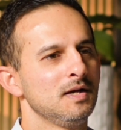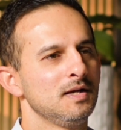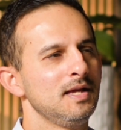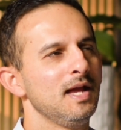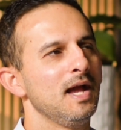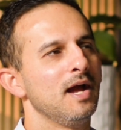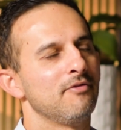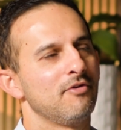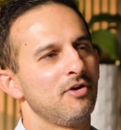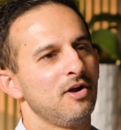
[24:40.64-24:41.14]

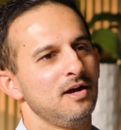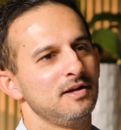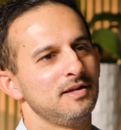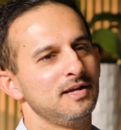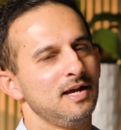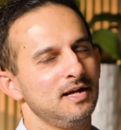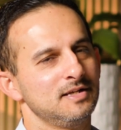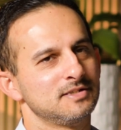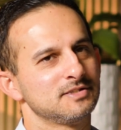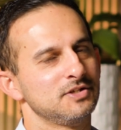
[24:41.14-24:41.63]
Yeah, right,
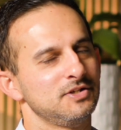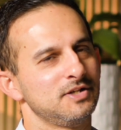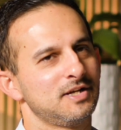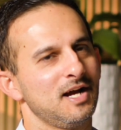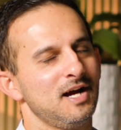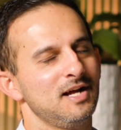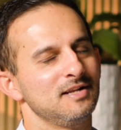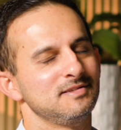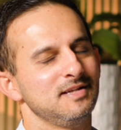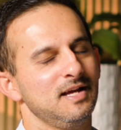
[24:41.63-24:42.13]
yeah. So you
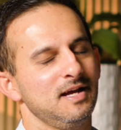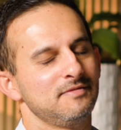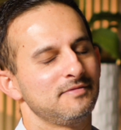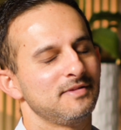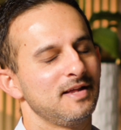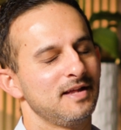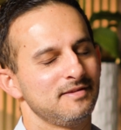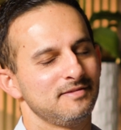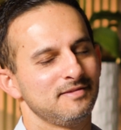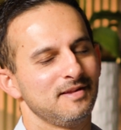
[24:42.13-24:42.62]
can't,
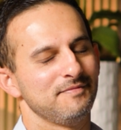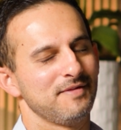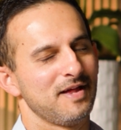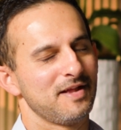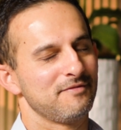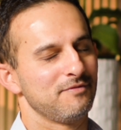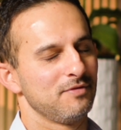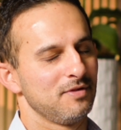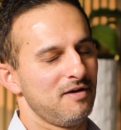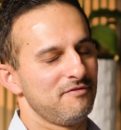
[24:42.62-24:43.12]

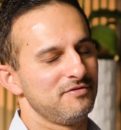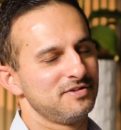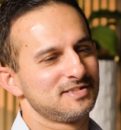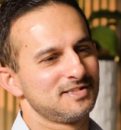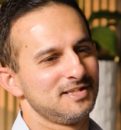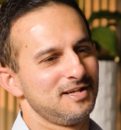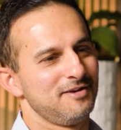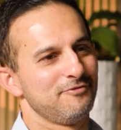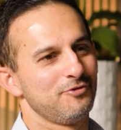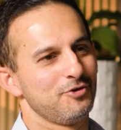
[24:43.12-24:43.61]
that will
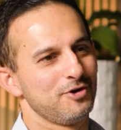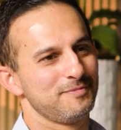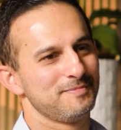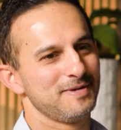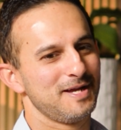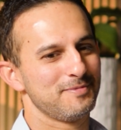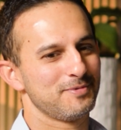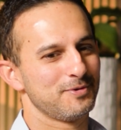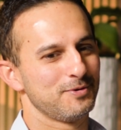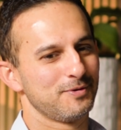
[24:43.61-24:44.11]
obviously avoid
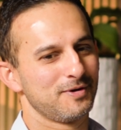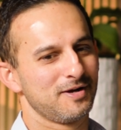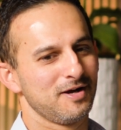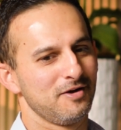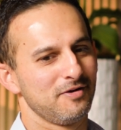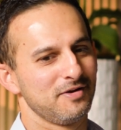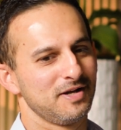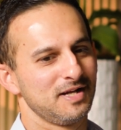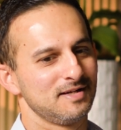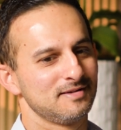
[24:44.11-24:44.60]
people
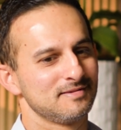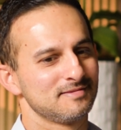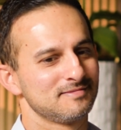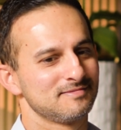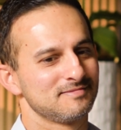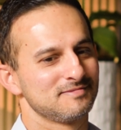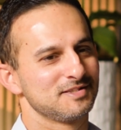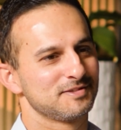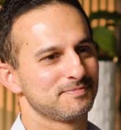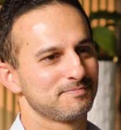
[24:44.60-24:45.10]

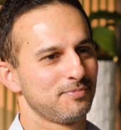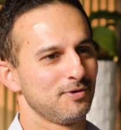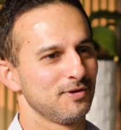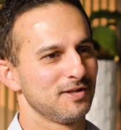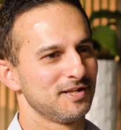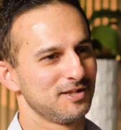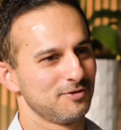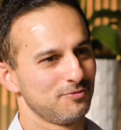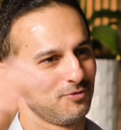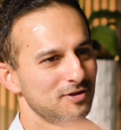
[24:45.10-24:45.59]
just
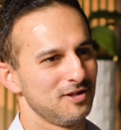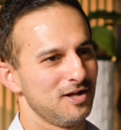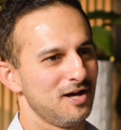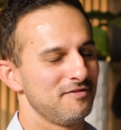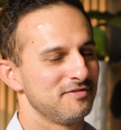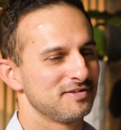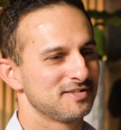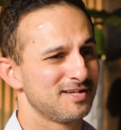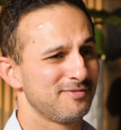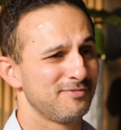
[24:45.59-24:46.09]
pulling the wool
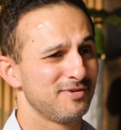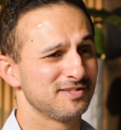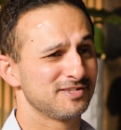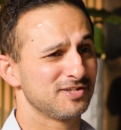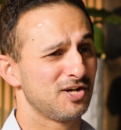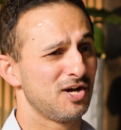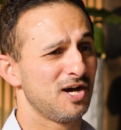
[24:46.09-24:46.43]
over someone's